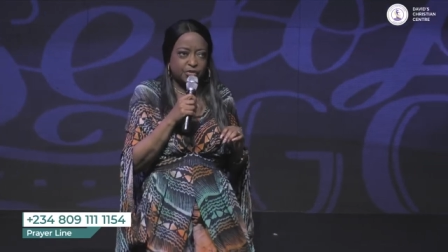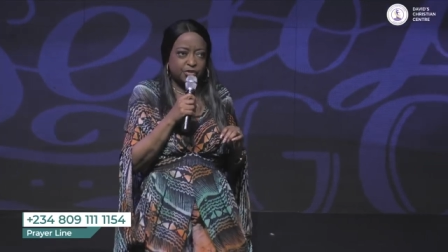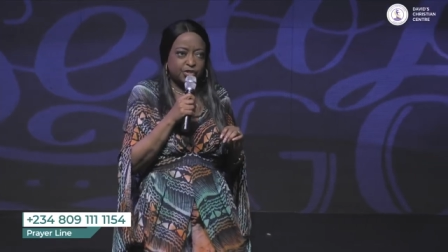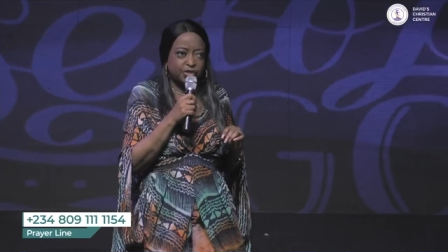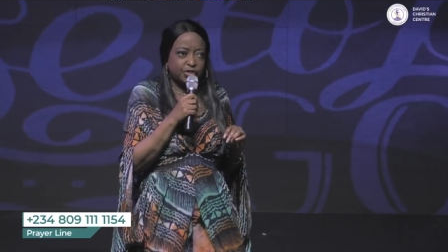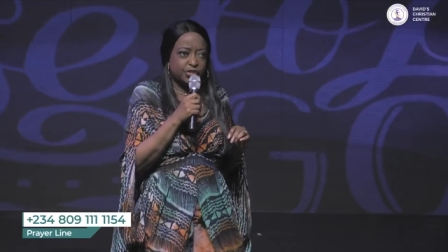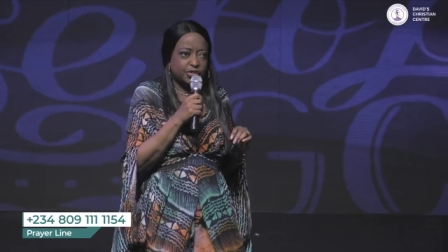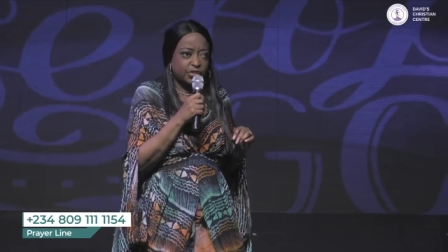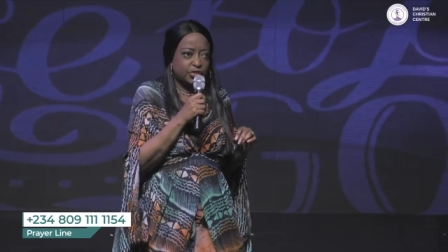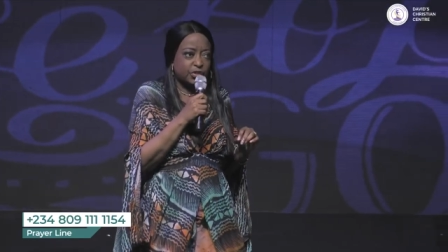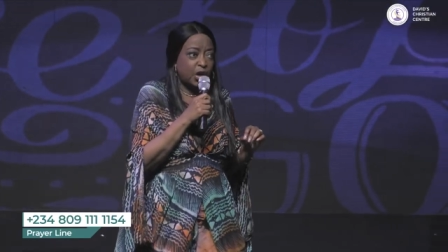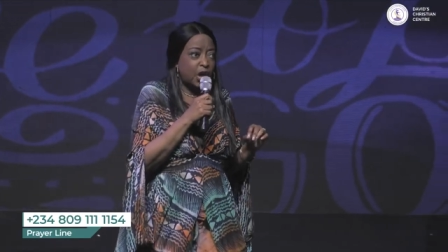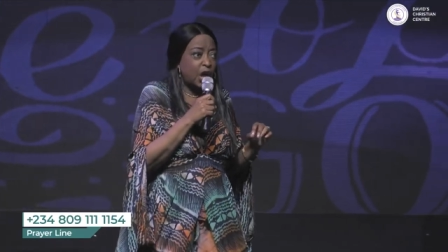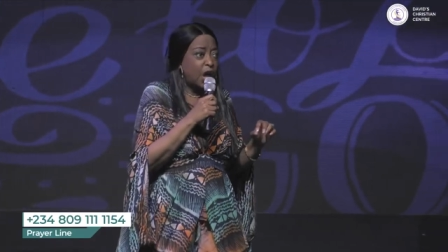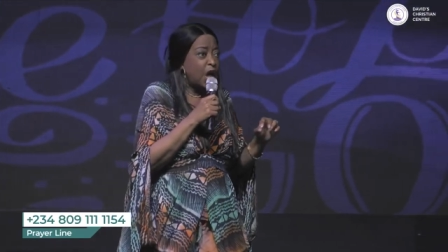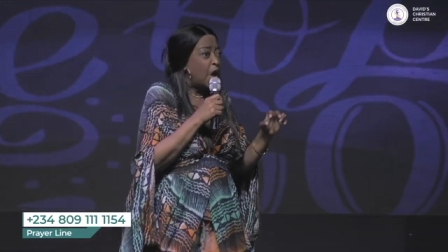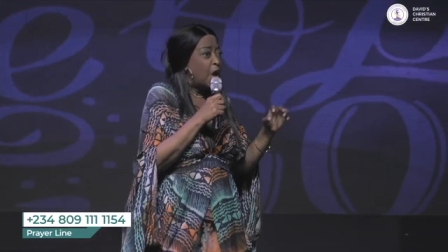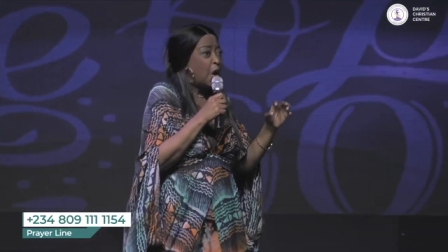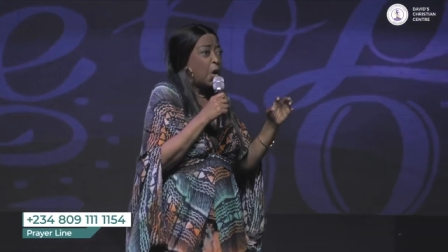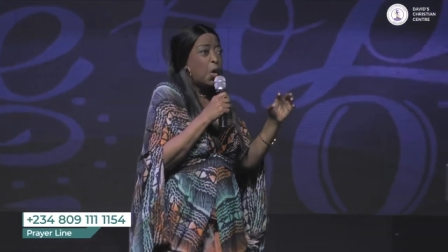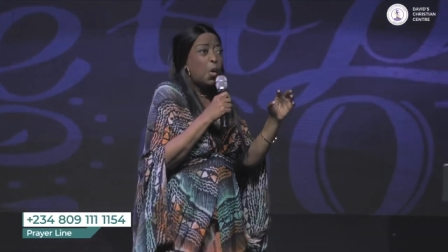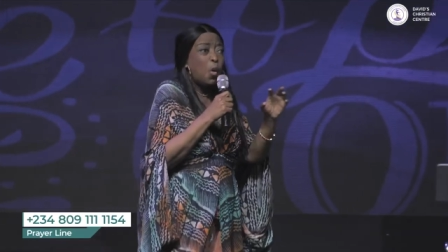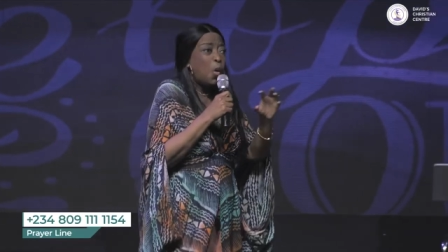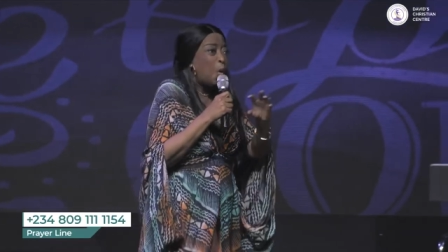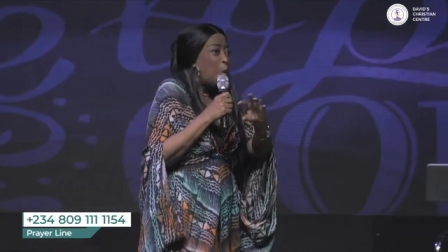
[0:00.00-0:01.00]
of Jesus.
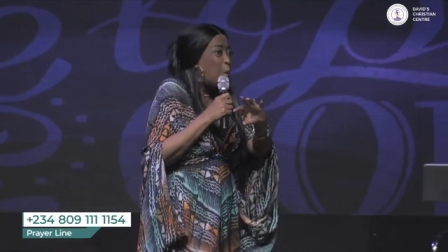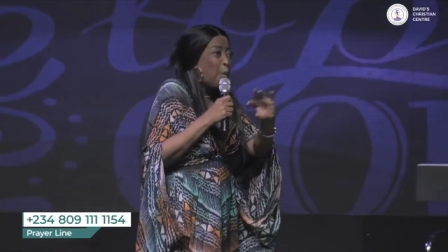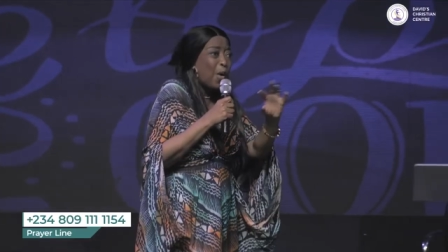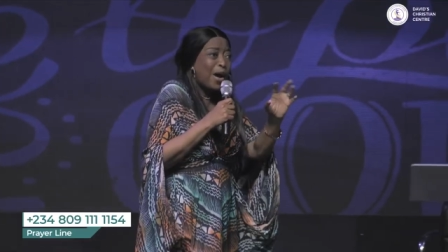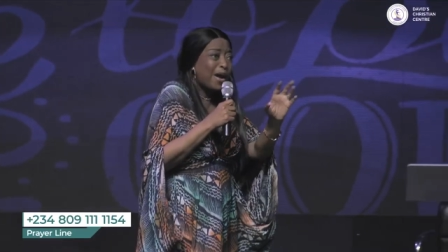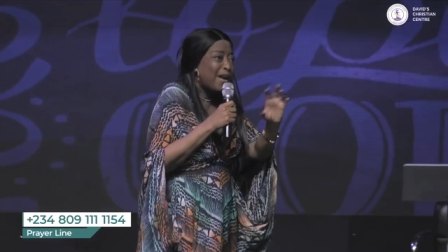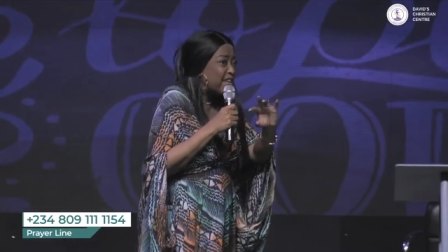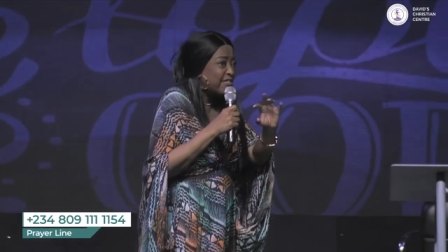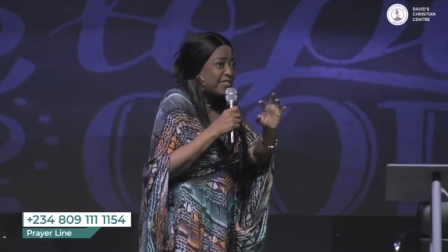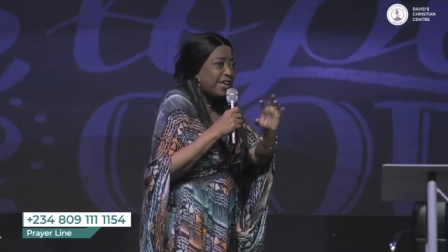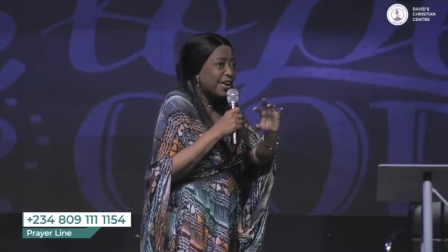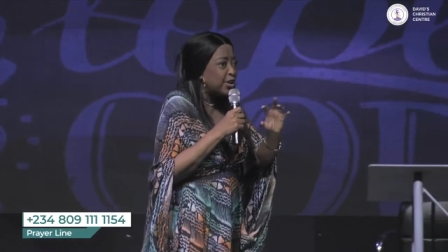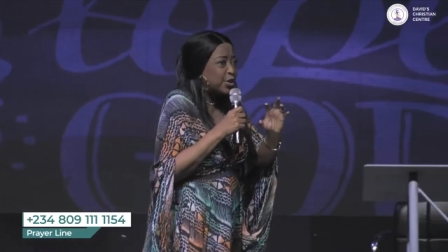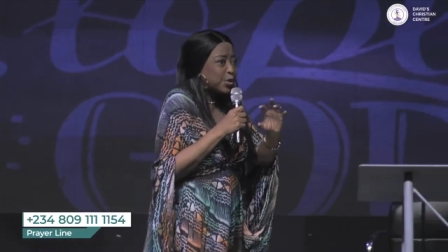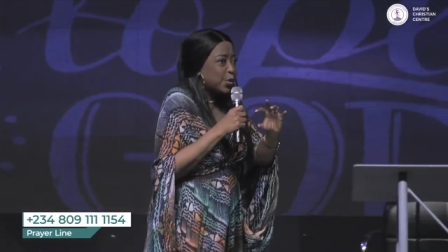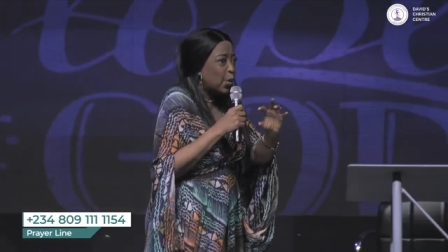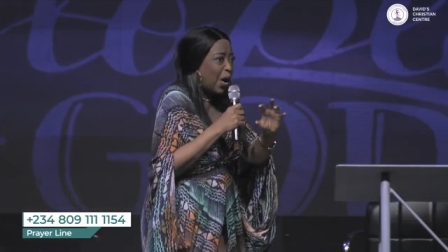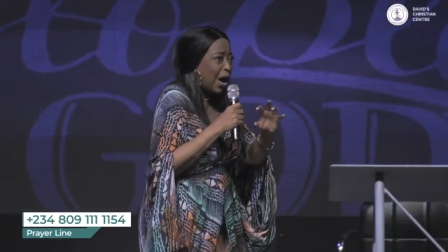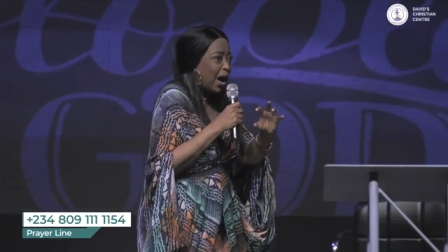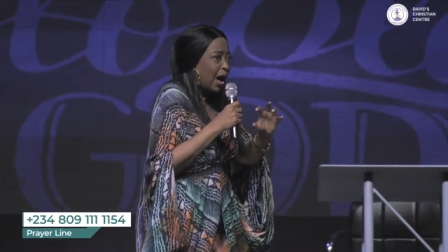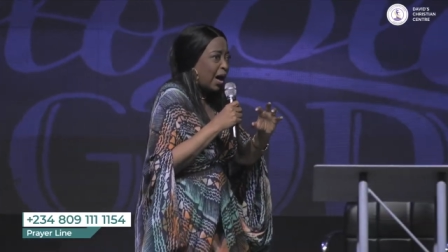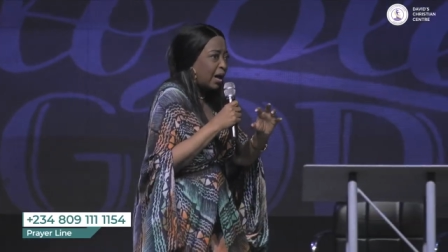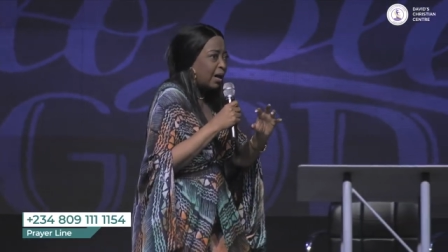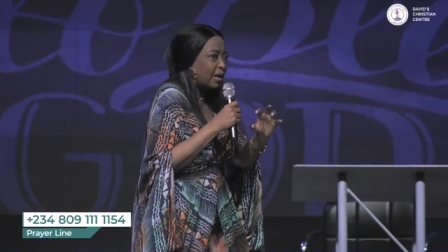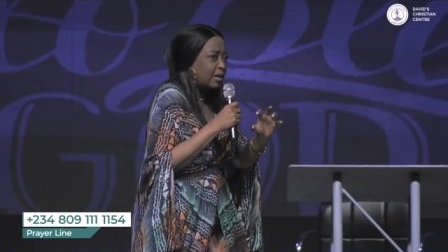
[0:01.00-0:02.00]
Wherever
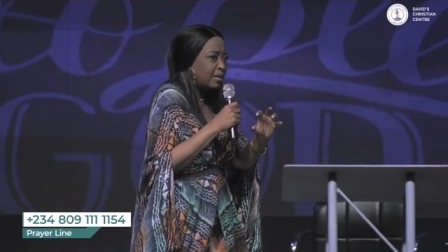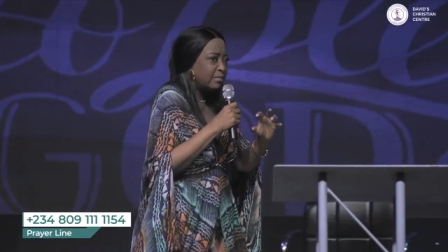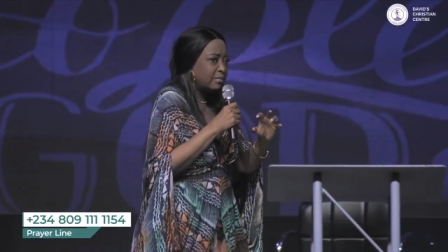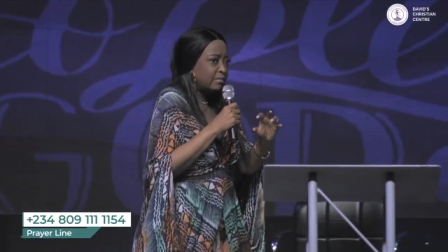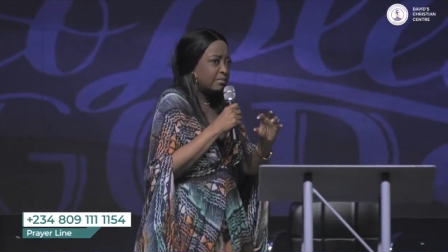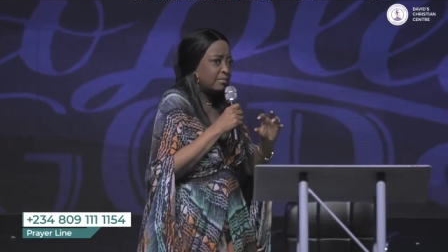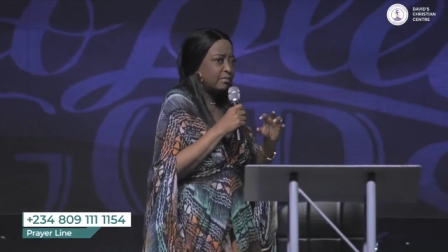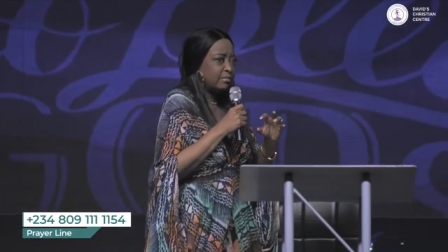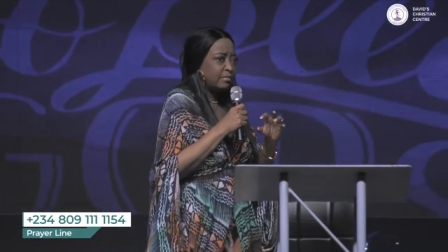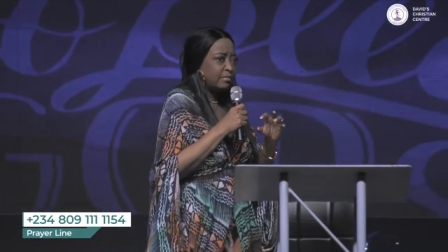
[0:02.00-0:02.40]
you are,